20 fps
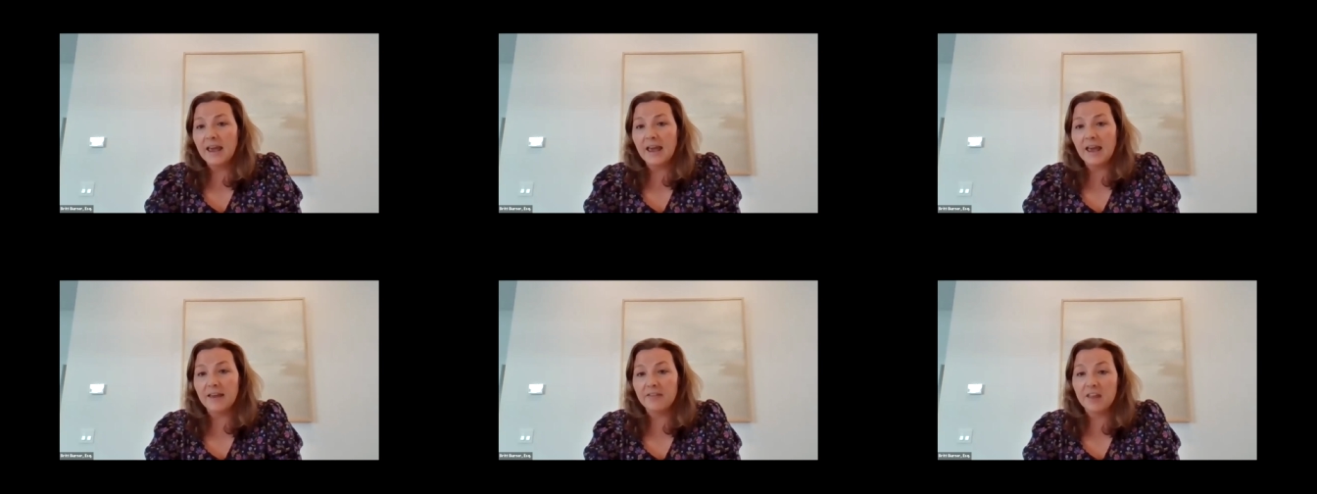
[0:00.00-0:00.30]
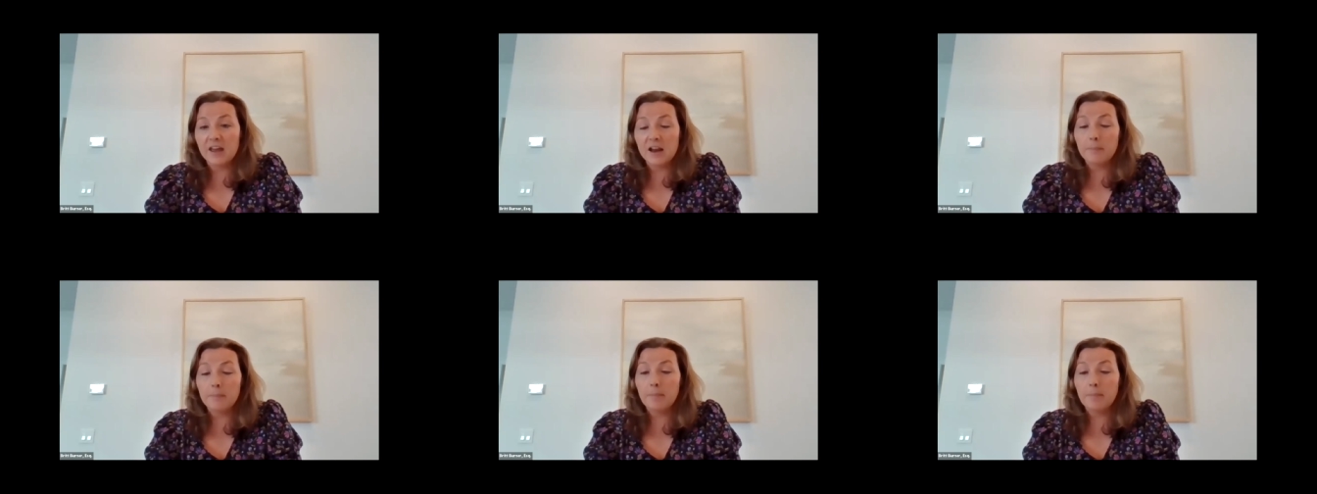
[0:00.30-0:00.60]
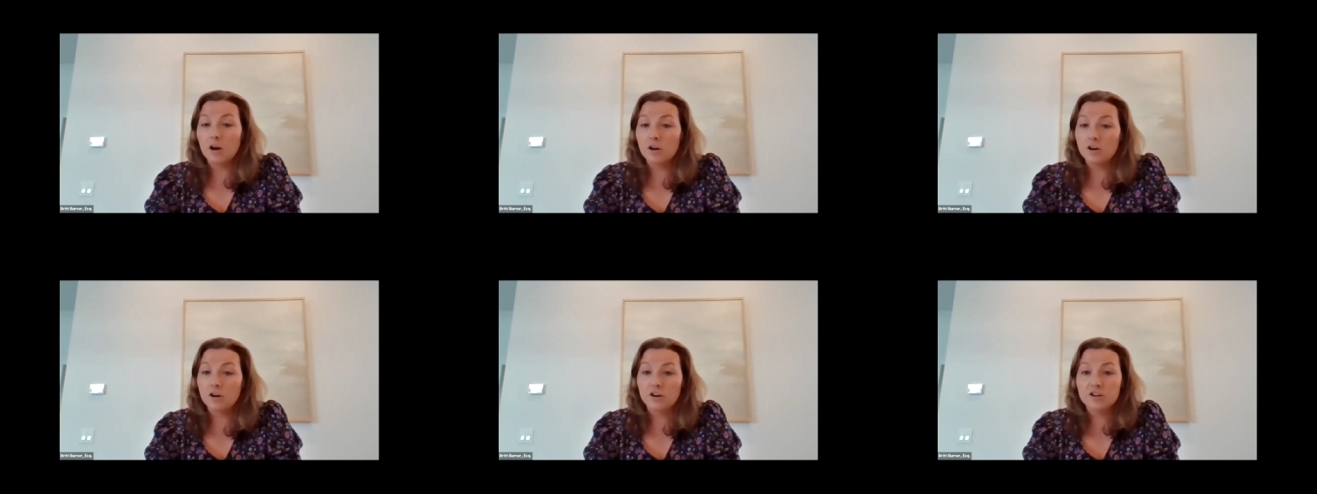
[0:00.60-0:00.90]
And then
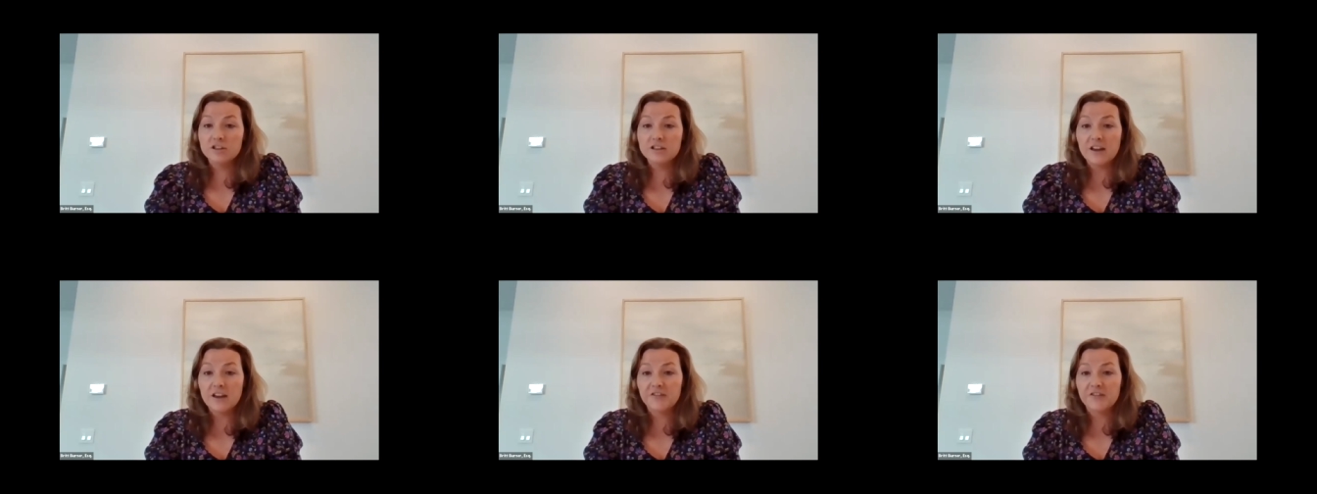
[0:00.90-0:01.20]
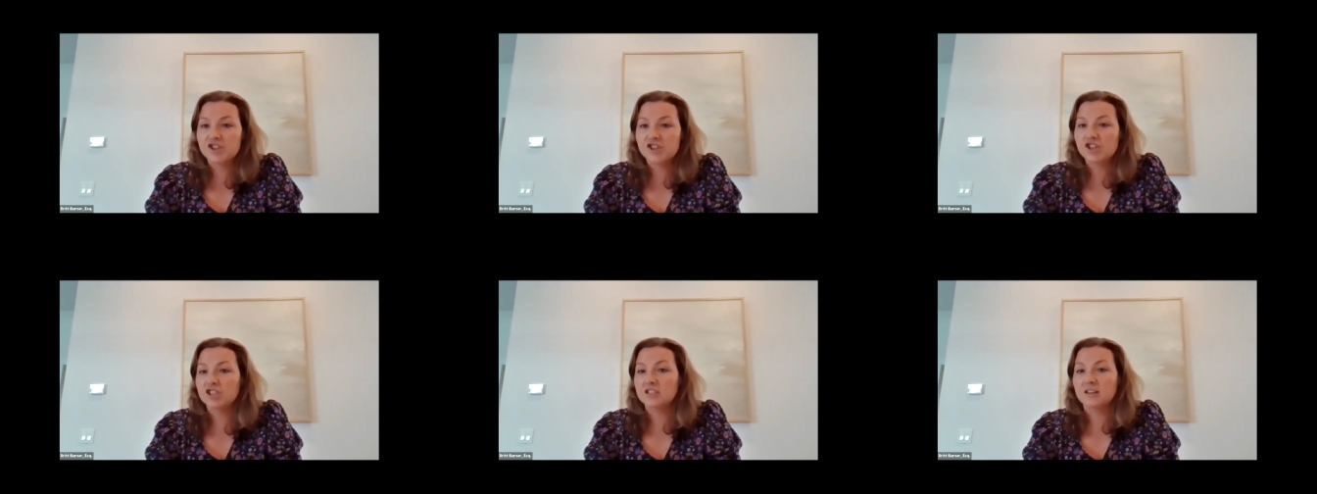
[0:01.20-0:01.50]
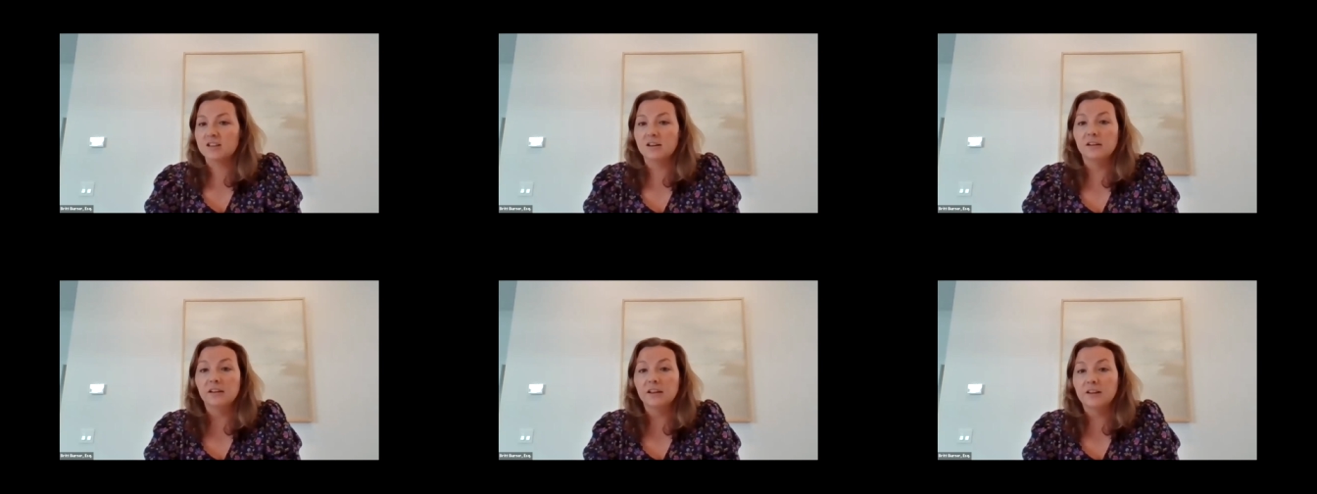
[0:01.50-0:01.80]
upon her death, she's
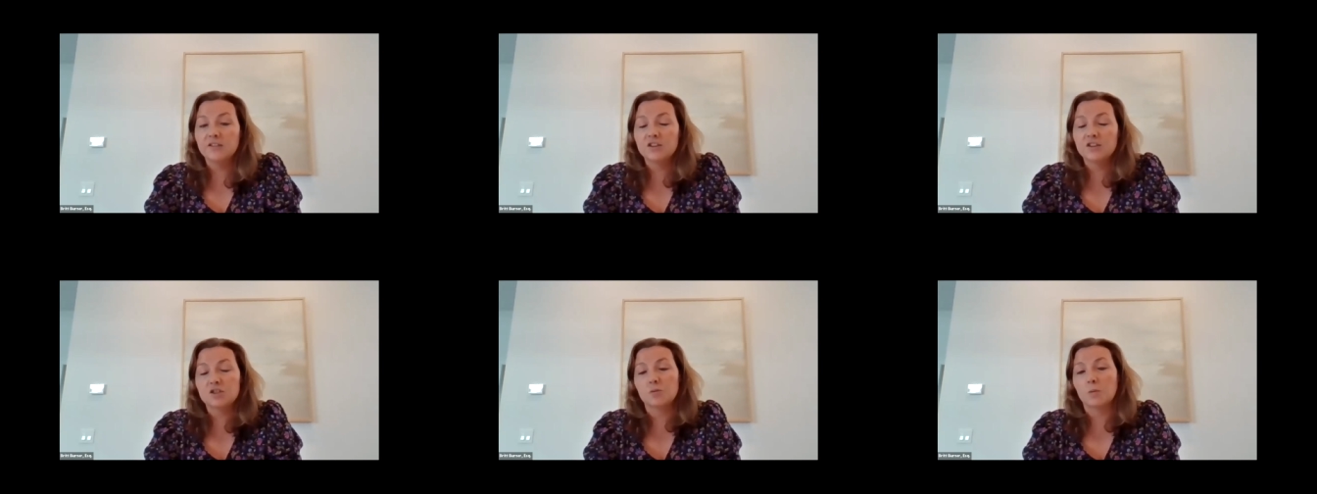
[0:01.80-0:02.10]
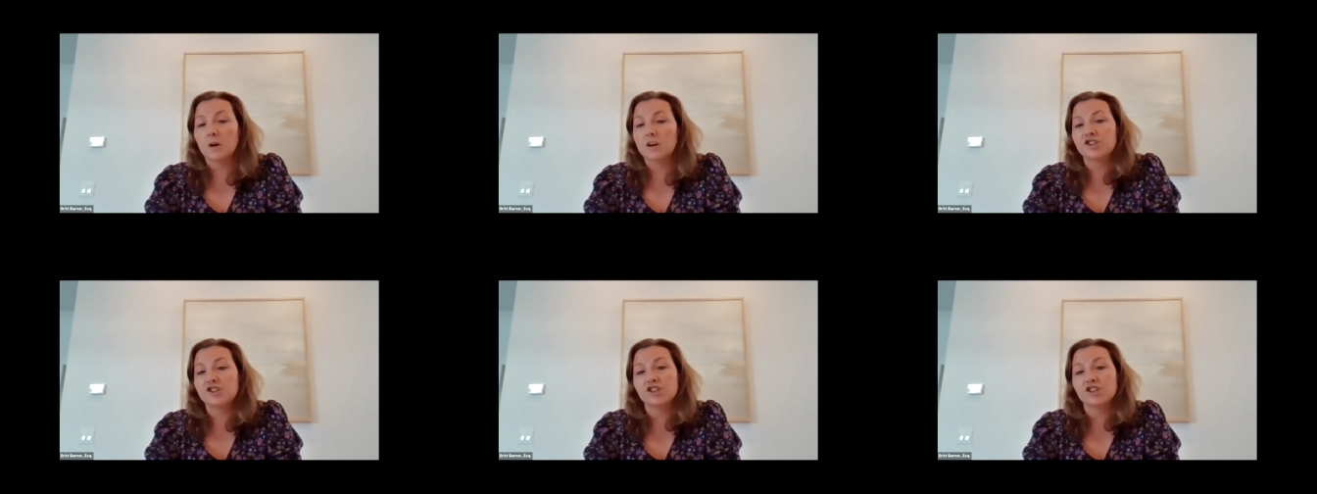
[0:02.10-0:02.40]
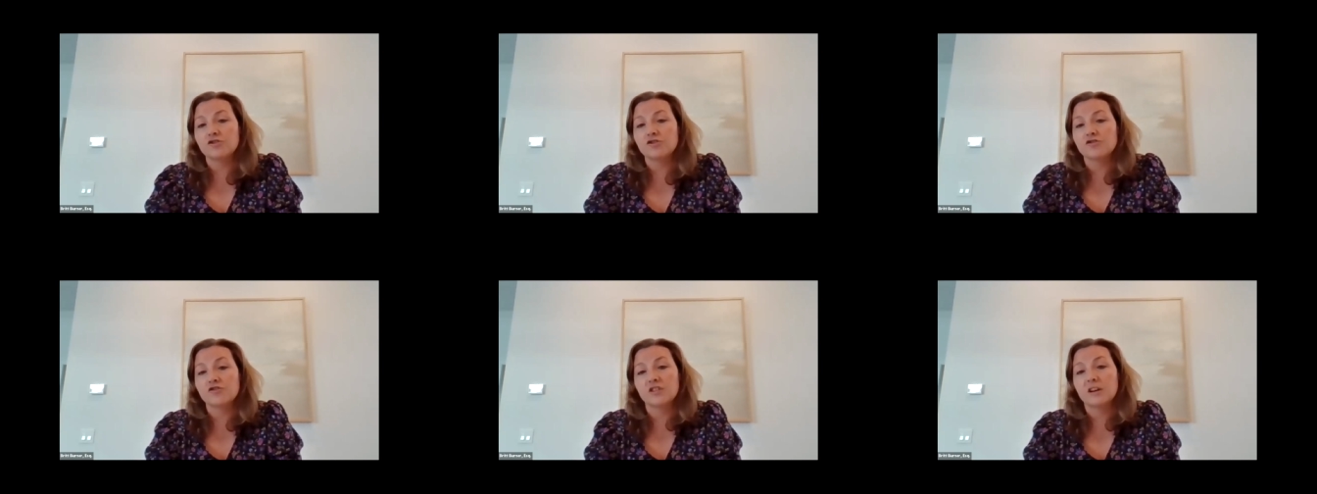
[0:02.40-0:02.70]
going to leave it to our
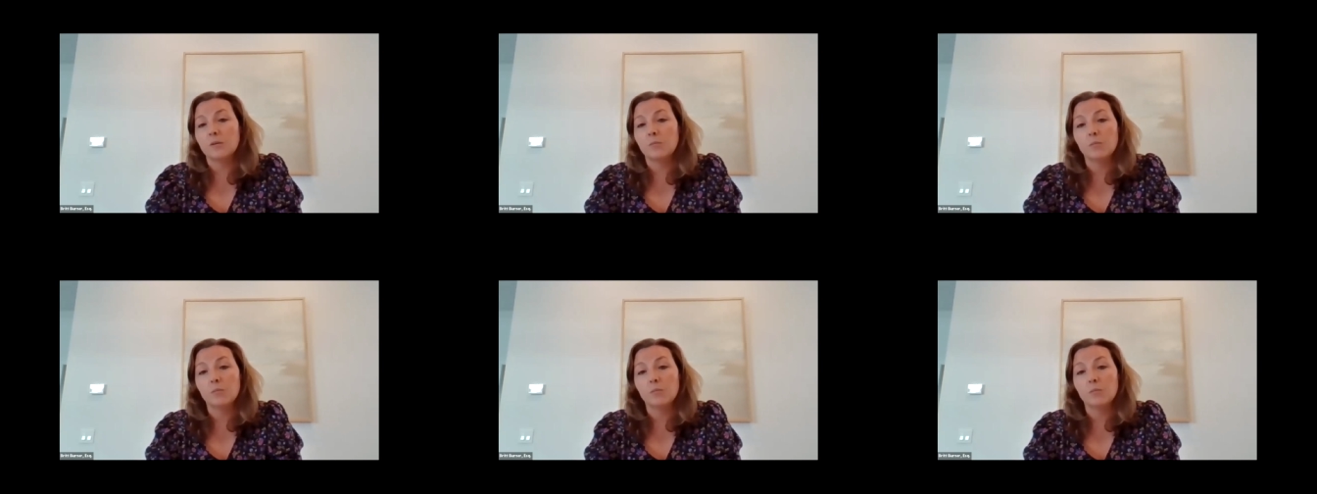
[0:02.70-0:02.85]
children,